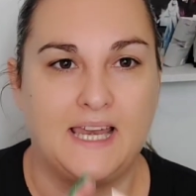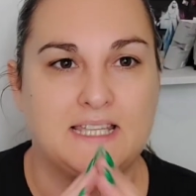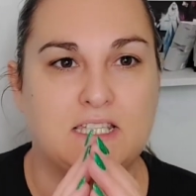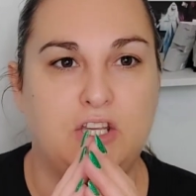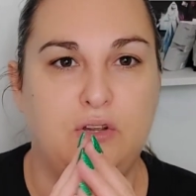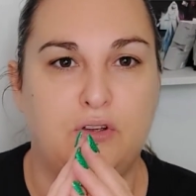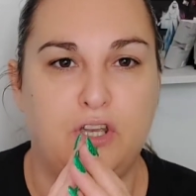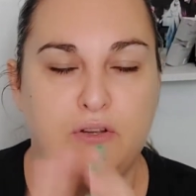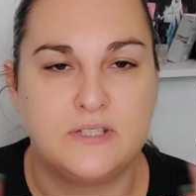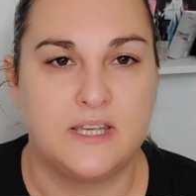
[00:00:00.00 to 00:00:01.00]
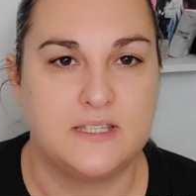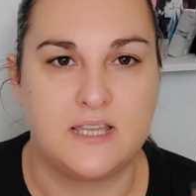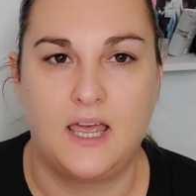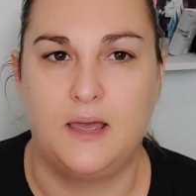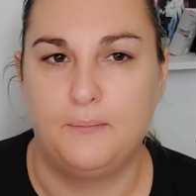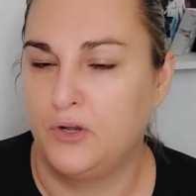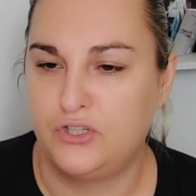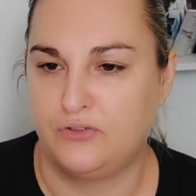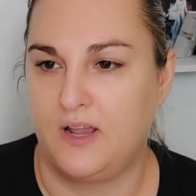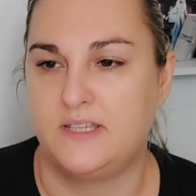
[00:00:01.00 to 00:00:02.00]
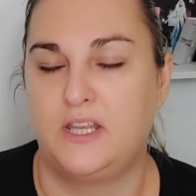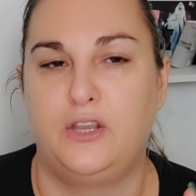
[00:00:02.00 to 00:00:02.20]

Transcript: it's you can use it as a moisturiser.